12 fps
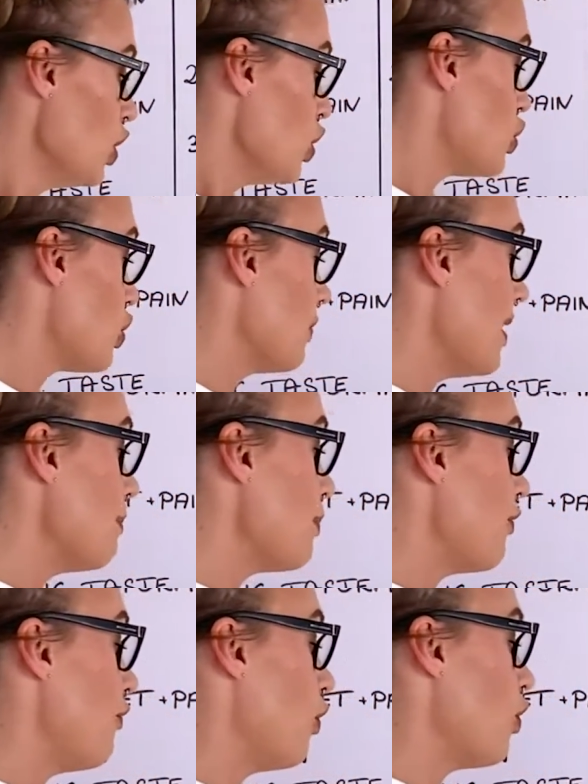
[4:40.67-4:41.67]
So
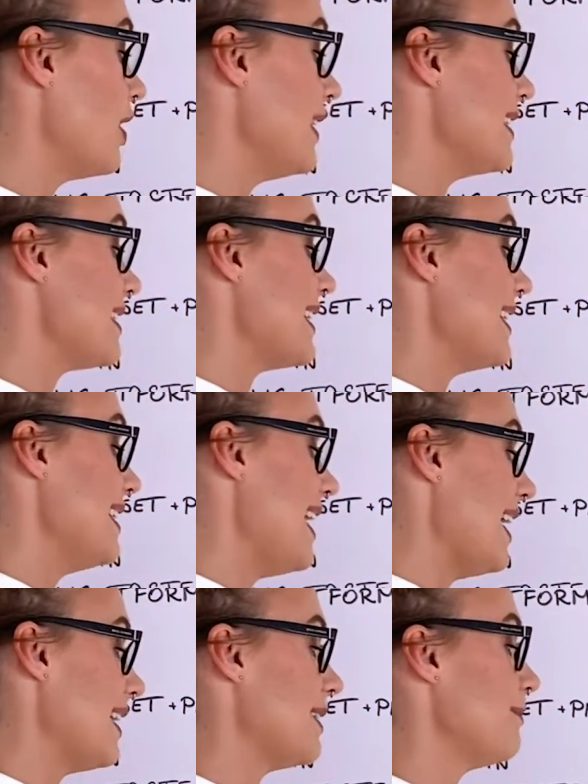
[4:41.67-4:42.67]
number 4 is
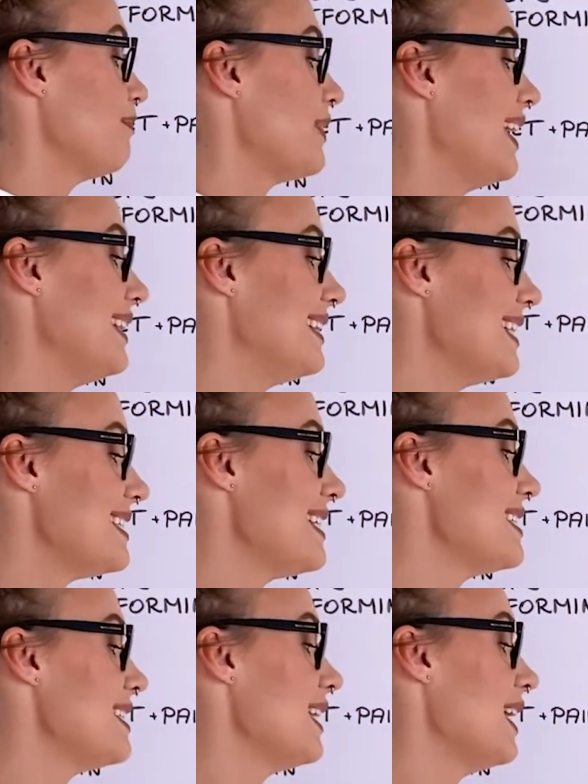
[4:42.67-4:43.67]
NAC, and this is